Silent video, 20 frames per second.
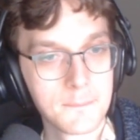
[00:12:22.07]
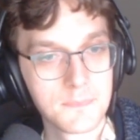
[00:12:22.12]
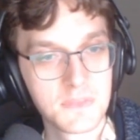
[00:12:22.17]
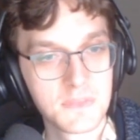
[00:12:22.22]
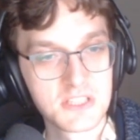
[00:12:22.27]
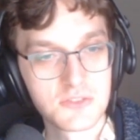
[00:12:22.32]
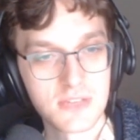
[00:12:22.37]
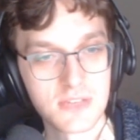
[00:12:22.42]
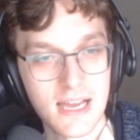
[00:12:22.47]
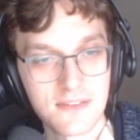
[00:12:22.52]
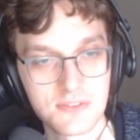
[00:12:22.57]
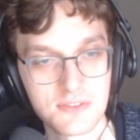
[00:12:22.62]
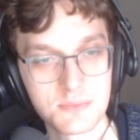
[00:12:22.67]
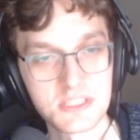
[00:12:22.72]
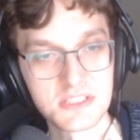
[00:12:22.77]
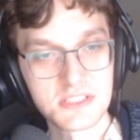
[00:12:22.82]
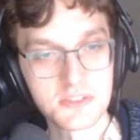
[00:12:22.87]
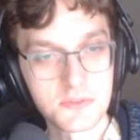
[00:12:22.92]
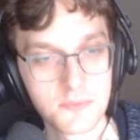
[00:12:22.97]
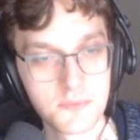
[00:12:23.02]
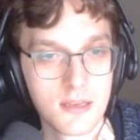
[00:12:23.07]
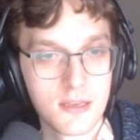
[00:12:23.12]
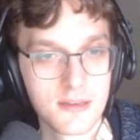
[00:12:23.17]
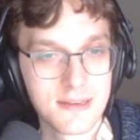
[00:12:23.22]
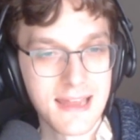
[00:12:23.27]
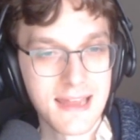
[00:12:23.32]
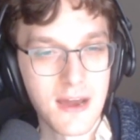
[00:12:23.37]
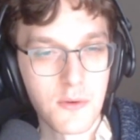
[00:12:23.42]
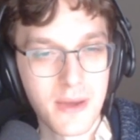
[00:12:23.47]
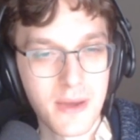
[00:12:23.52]
This would have to be 2.
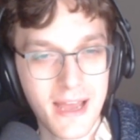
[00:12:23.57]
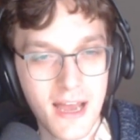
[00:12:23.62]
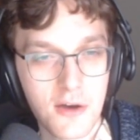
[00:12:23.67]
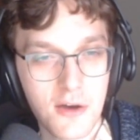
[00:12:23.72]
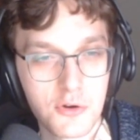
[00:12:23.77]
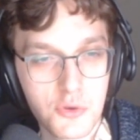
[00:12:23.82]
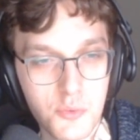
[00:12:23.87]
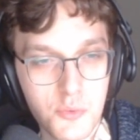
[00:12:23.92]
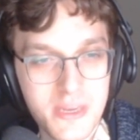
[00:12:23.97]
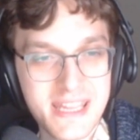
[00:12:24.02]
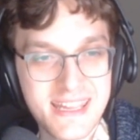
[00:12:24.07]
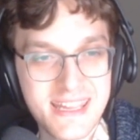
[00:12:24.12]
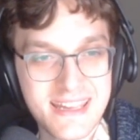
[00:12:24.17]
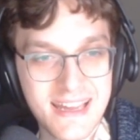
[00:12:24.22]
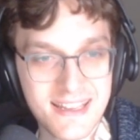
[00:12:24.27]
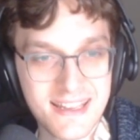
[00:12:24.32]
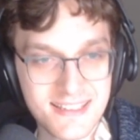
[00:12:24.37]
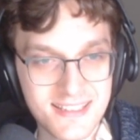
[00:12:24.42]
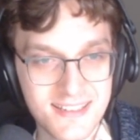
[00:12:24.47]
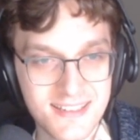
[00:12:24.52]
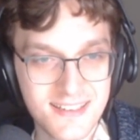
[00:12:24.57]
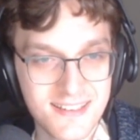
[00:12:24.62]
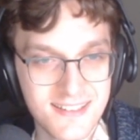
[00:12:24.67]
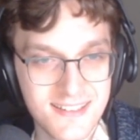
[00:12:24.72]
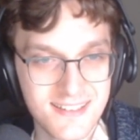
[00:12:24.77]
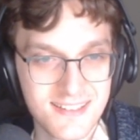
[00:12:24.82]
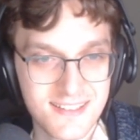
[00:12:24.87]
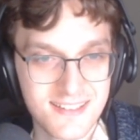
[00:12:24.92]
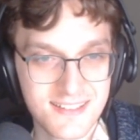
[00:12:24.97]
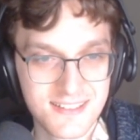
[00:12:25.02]
Now, how do we get
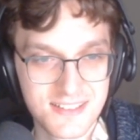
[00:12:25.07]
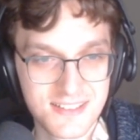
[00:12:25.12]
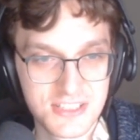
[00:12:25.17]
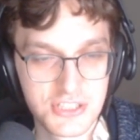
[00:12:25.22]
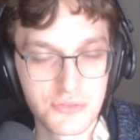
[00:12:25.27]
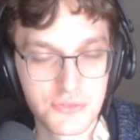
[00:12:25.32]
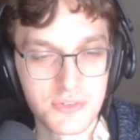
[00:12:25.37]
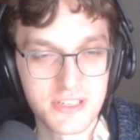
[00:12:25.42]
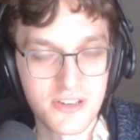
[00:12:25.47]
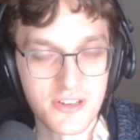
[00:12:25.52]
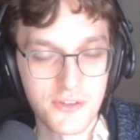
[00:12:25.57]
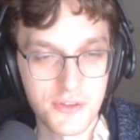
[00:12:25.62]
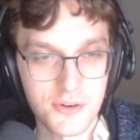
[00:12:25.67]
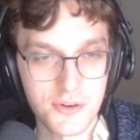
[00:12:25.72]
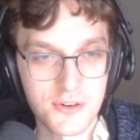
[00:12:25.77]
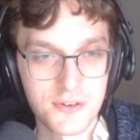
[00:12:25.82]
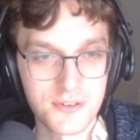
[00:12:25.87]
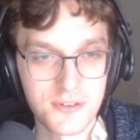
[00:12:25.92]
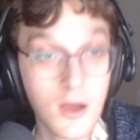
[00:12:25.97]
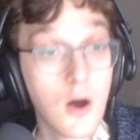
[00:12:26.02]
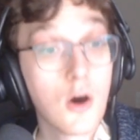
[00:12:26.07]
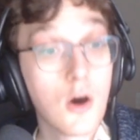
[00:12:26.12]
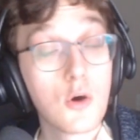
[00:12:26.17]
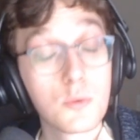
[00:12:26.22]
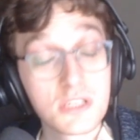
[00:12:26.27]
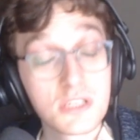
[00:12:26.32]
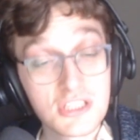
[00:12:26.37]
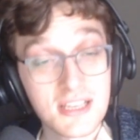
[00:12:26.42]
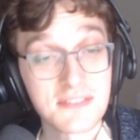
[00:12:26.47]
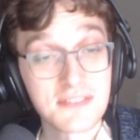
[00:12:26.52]
to another? Oh,
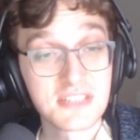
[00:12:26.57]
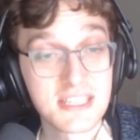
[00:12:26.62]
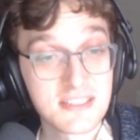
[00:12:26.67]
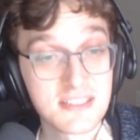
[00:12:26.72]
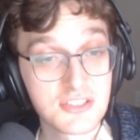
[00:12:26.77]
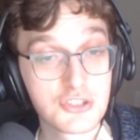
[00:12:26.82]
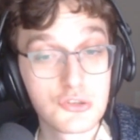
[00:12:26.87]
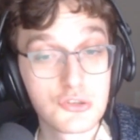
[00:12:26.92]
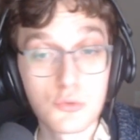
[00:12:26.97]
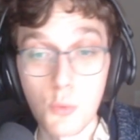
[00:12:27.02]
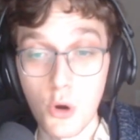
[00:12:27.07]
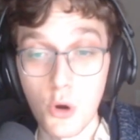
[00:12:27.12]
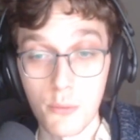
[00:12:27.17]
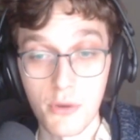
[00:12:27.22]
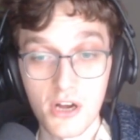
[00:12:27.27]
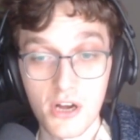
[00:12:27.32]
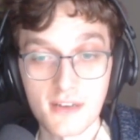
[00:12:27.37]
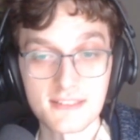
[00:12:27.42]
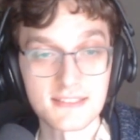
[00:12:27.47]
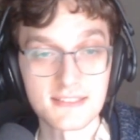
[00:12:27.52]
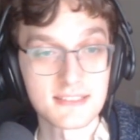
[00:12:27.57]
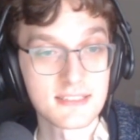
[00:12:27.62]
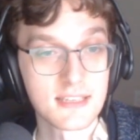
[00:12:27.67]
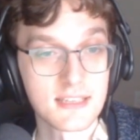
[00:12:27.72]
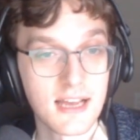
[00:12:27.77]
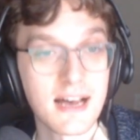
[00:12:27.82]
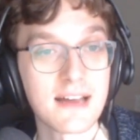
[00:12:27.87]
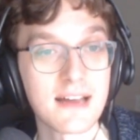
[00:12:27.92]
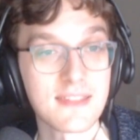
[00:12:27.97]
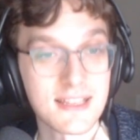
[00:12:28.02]
we just have to get to 2 more boxes.
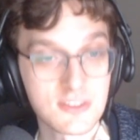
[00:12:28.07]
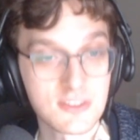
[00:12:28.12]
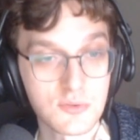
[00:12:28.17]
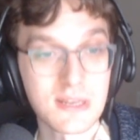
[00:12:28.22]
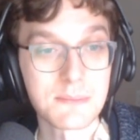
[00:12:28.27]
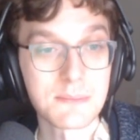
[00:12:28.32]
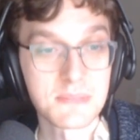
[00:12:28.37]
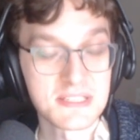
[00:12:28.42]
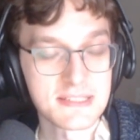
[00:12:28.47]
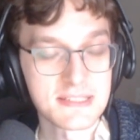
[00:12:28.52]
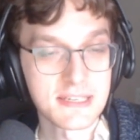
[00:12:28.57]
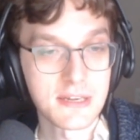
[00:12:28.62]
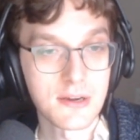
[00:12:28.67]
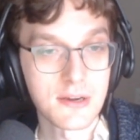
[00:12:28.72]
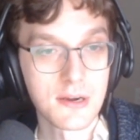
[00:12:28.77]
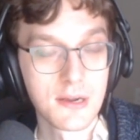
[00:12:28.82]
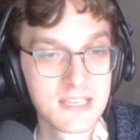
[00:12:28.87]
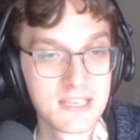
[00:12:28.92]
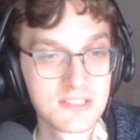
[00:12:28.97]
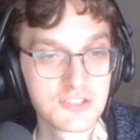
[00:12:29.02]
That's what I'm missing here.